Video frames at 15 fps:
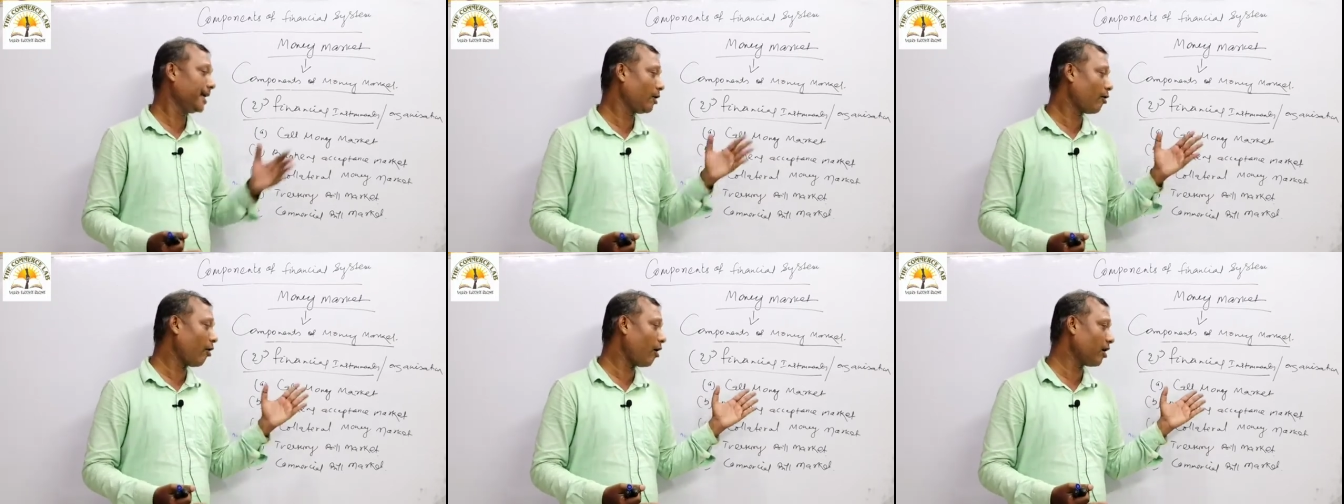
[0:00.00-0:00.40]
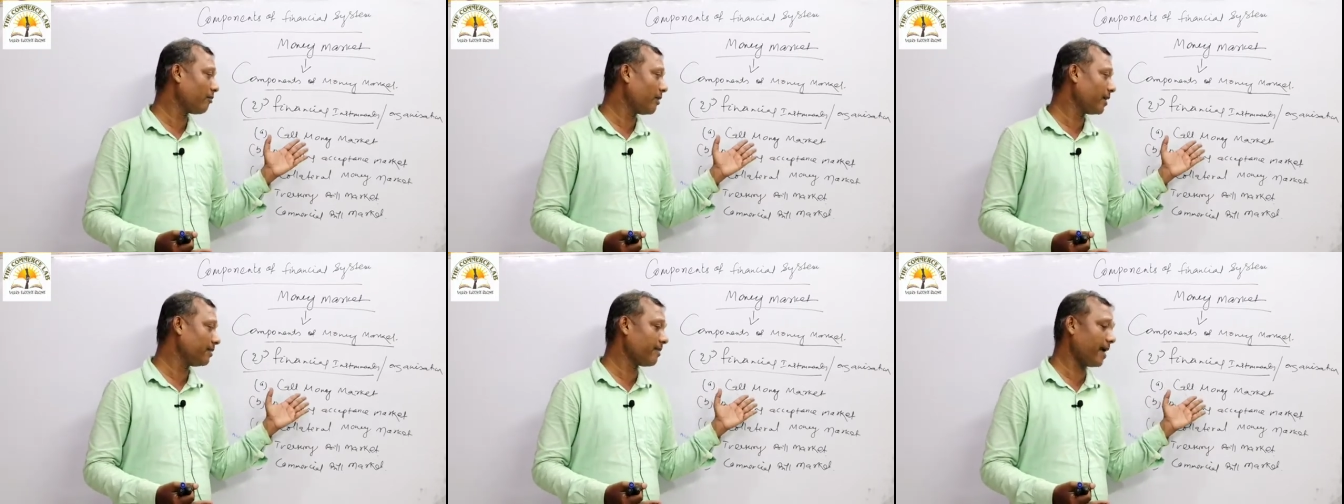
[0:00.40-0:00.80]
In
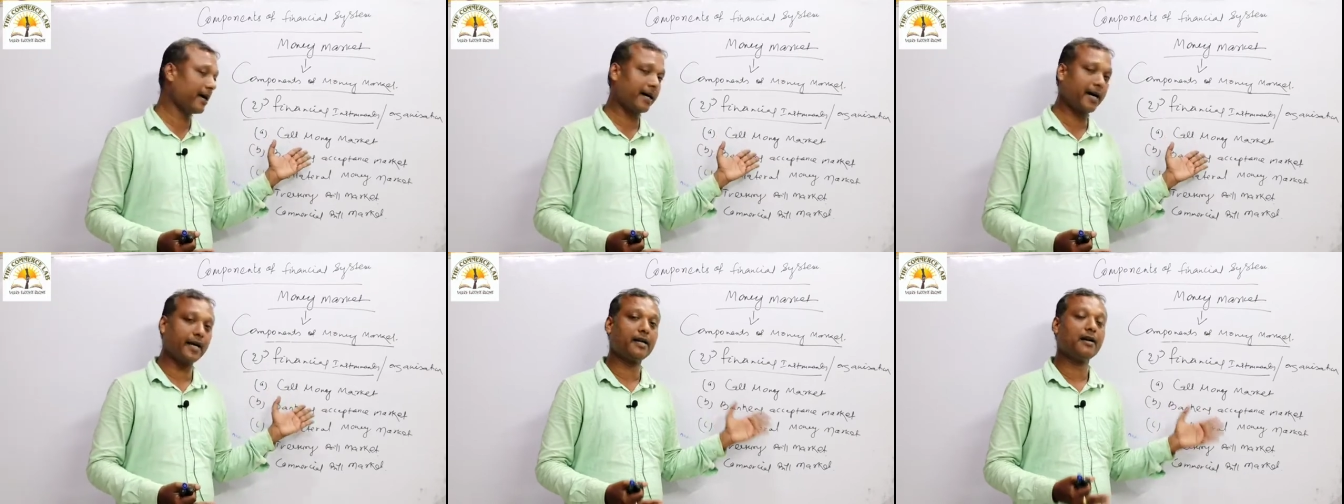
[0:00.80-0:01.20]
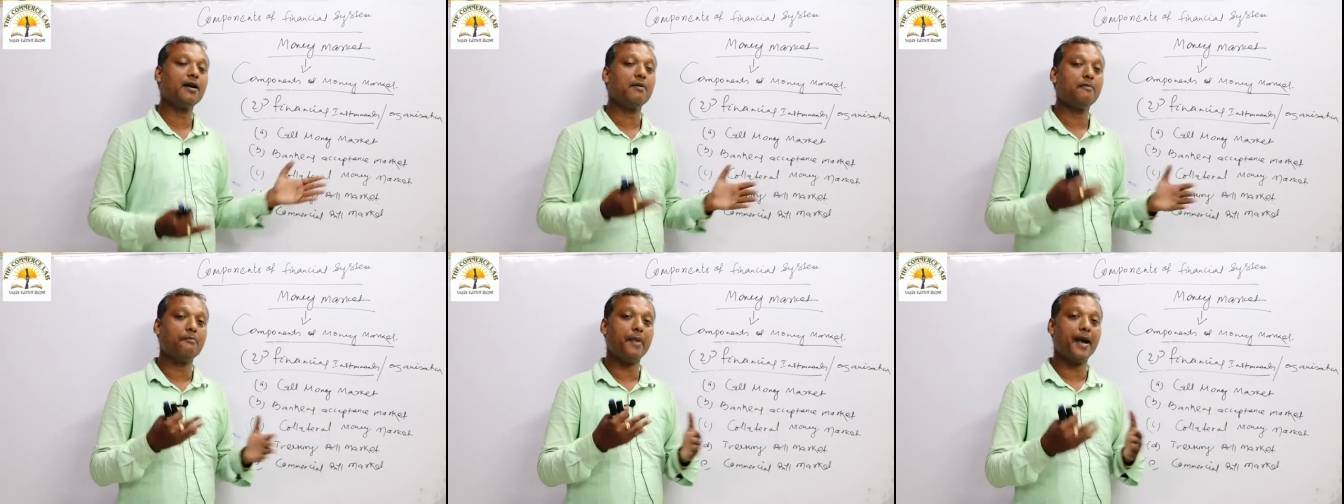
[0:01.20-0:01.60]
call money
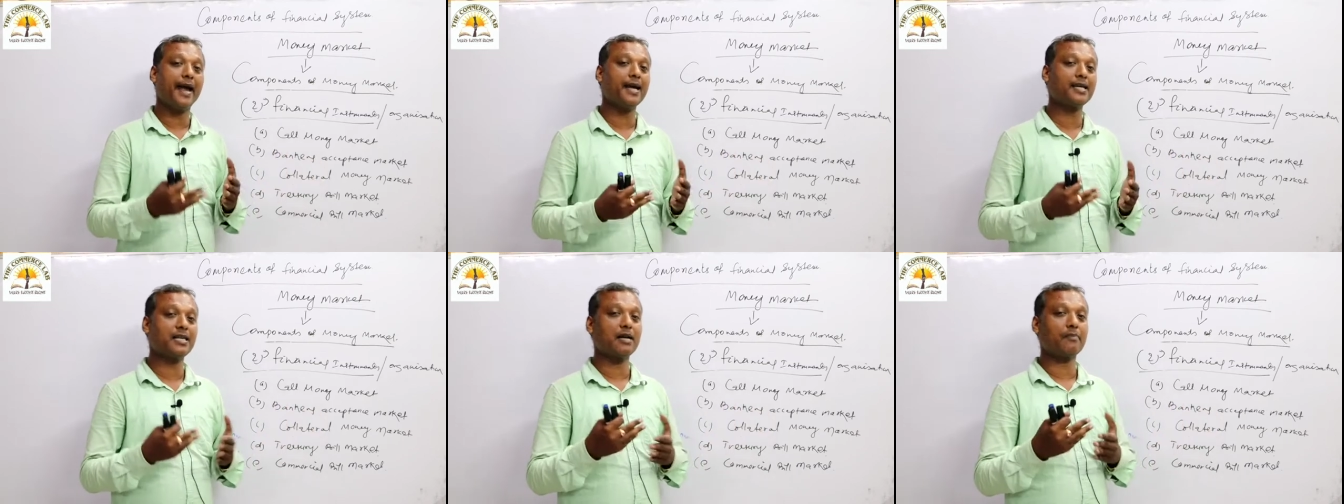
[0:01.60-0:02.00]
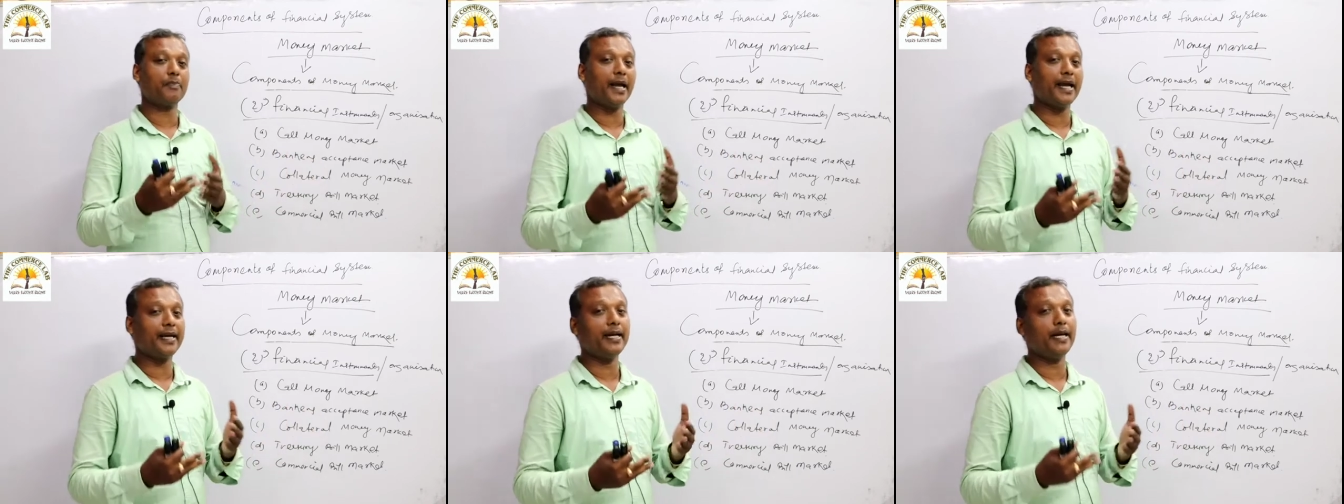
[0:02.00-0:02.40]
market, banks are
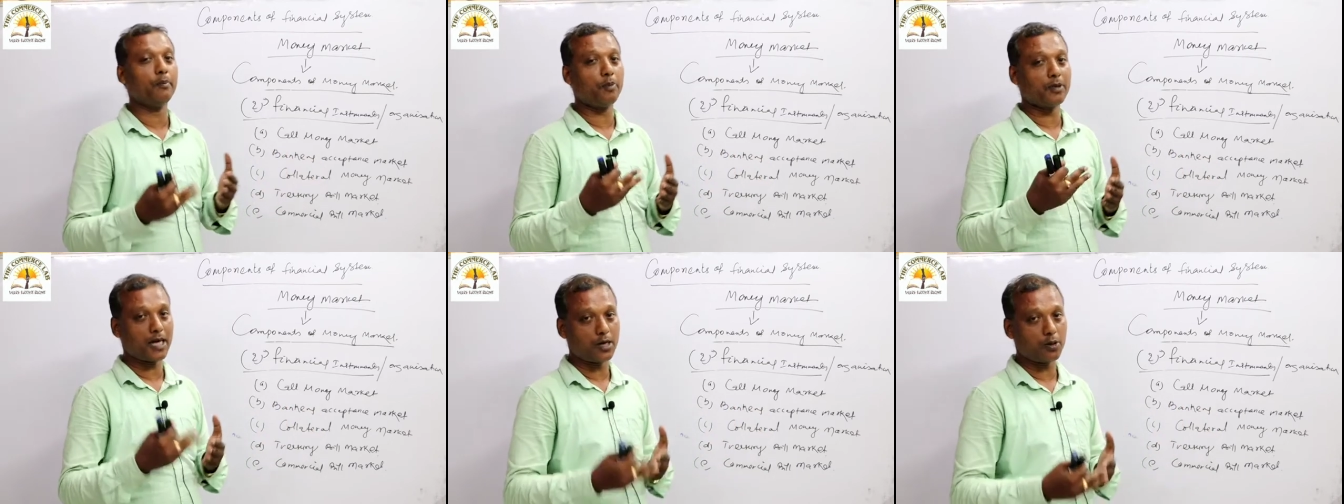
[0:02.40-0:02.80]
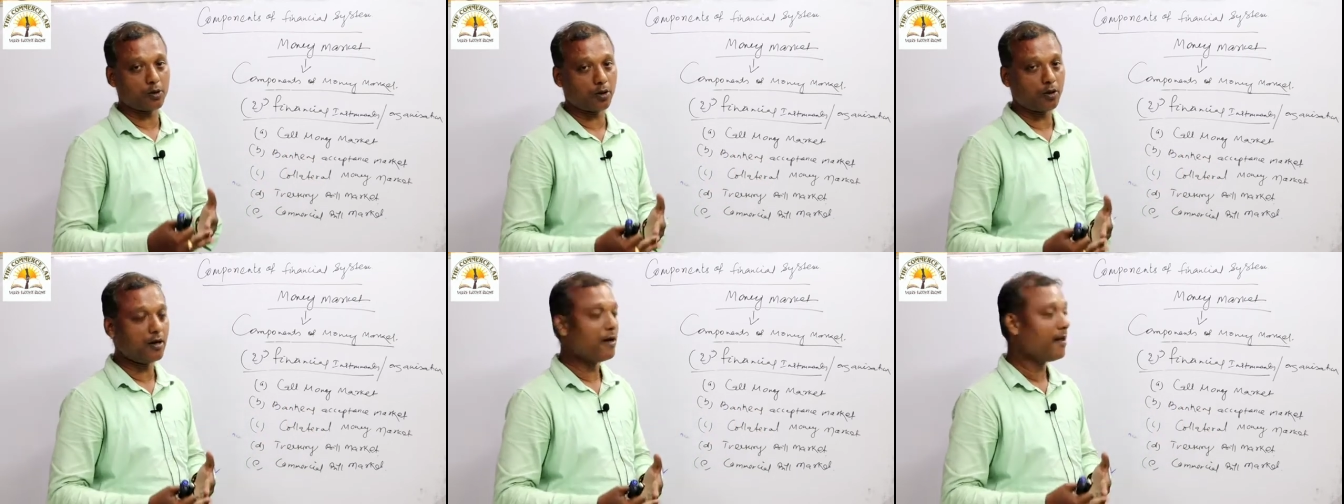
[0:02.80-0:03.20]
playing an important
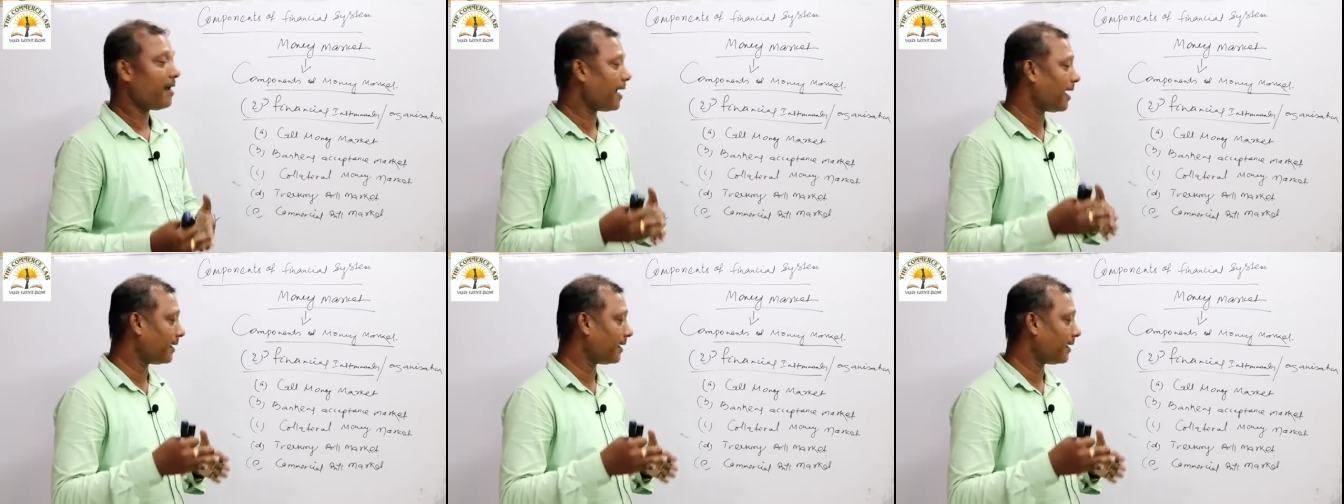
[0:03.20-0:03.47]
role,